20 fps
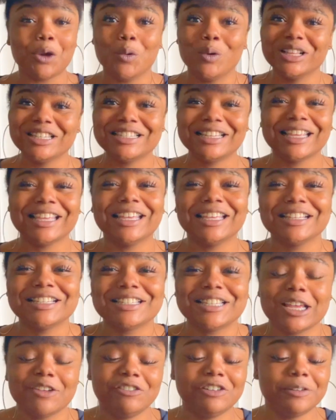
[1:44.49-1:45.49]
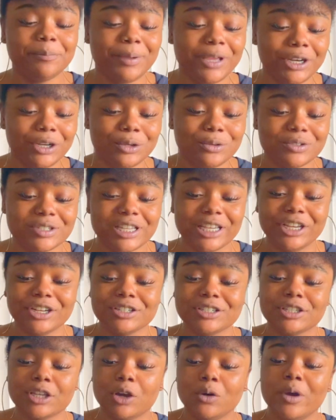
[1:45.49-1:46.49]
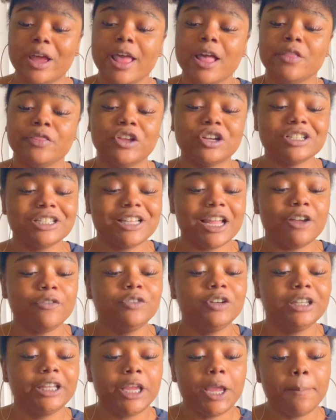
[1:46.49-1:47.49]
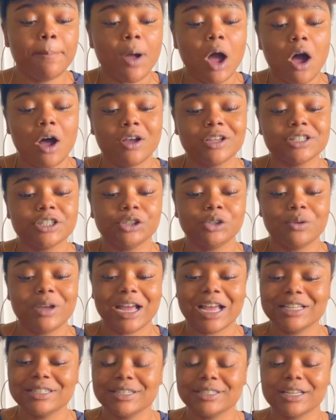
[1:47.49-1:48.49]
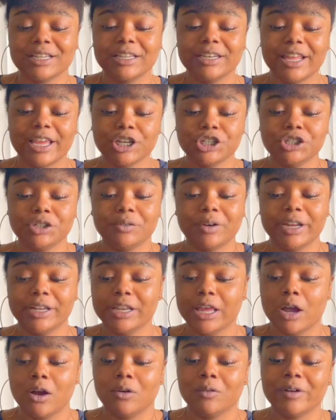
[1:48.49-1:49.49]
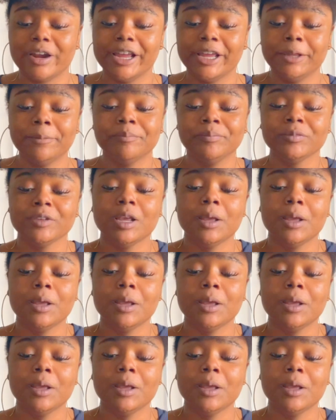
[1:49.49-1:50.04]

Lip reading: Once again, 7 of Pentacles here. So there's definitely a pause in you guys' connection right now, right?